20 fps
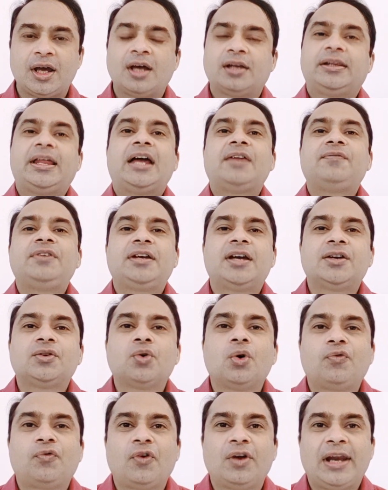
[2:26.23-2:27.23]
Then we can
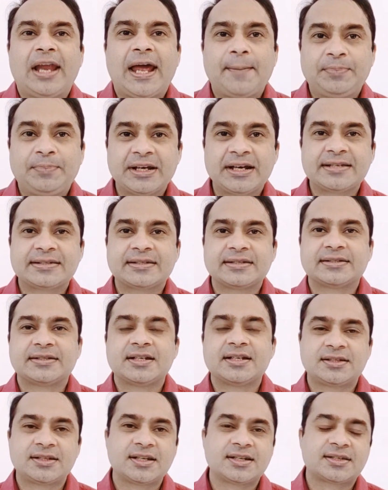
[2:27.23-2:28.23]
go for lab tests
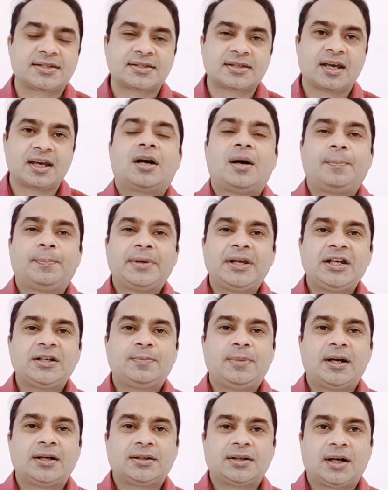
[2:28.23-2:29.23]
such as complete
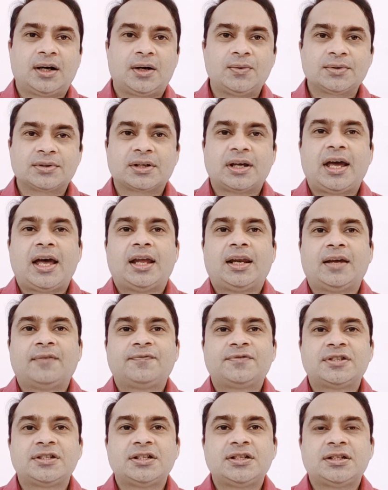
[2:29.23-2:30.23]
blood count,
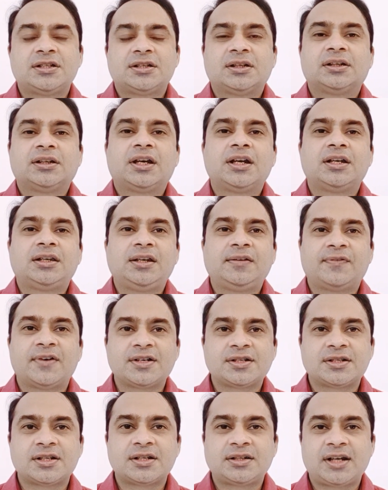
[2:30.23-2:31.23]
LFT, kidney
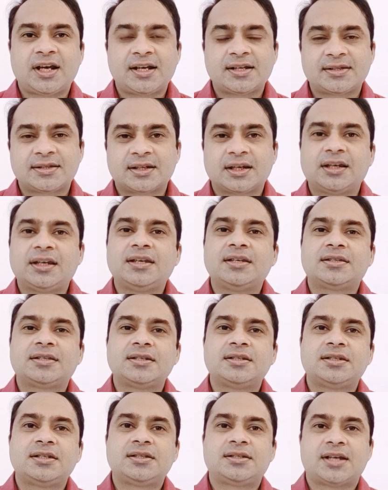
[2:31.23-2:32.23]
function test,
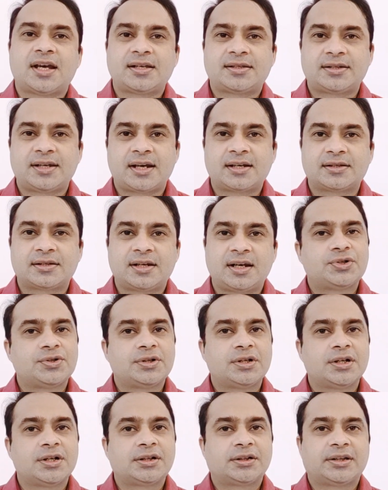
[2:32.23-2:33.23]
ECG, chest x-ray,
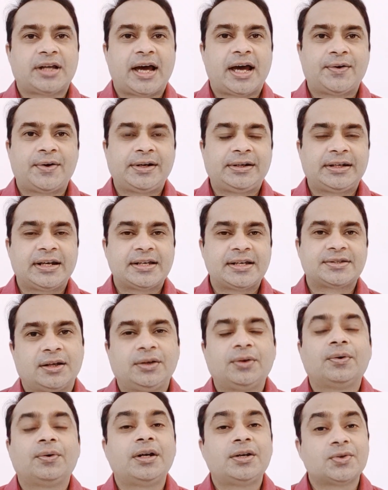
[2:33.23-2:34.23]
sugar, thyroid test,
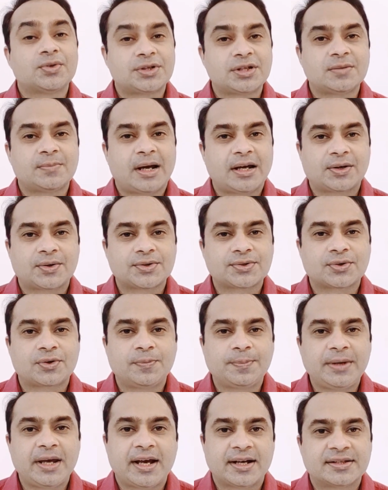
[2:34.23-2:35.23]
urine routine
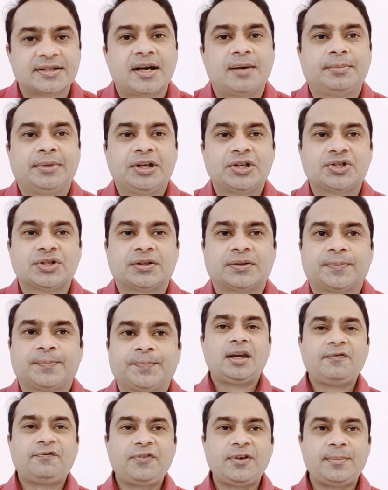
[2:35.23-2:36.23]
microscopy examination.
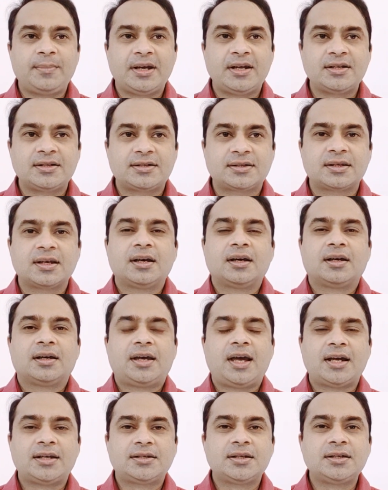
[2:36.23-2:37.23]
In females,
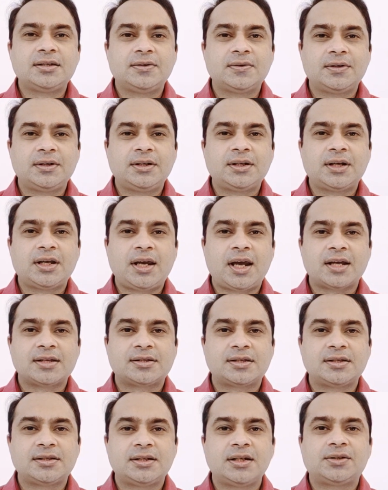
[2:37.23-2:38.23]
get done urinary
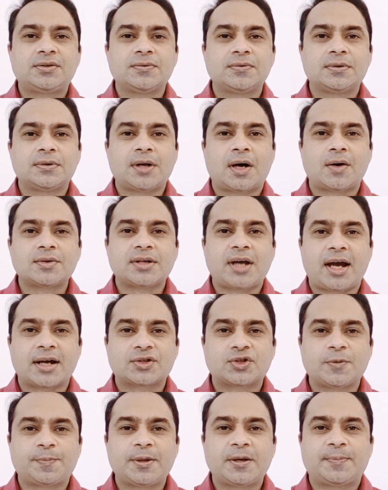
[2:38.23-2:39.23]
SCG to rule out
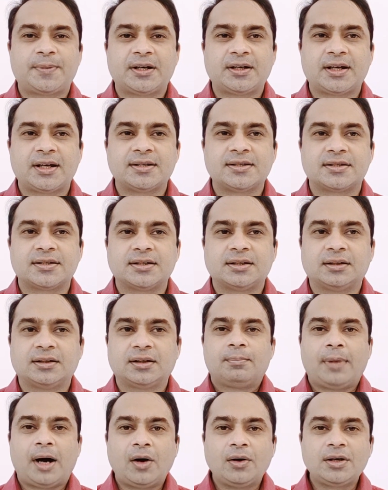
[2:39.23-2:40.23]
ectopic pregnancy.
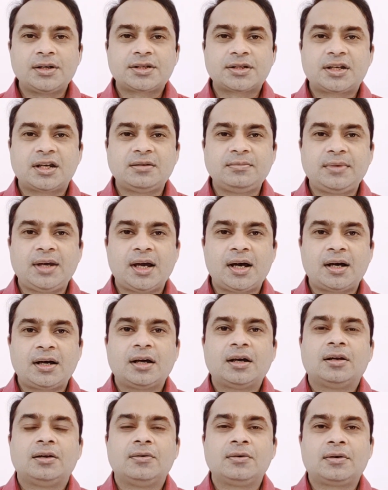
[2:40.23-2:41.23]
Bowel
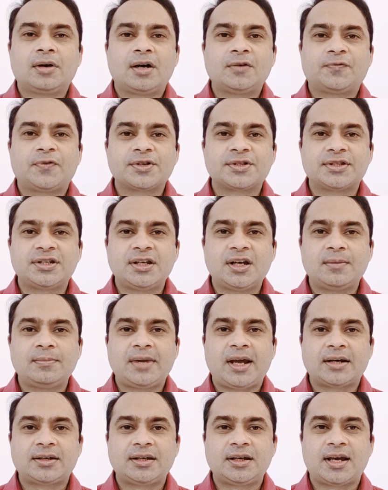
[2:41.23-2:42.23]
ischemia, look out for serum
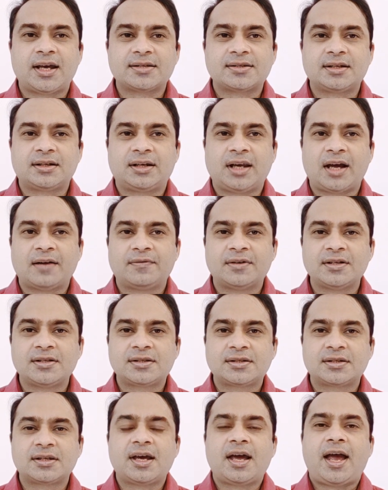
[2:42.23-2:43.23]
lactic acid
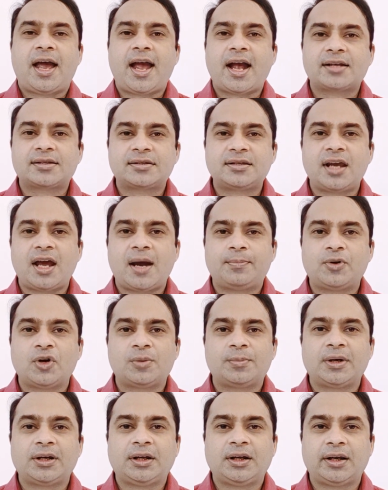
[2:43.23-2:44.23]
levels. X-ray
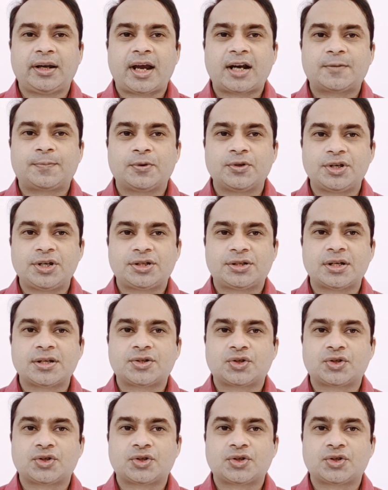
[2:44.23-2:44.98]
abdomen in erect position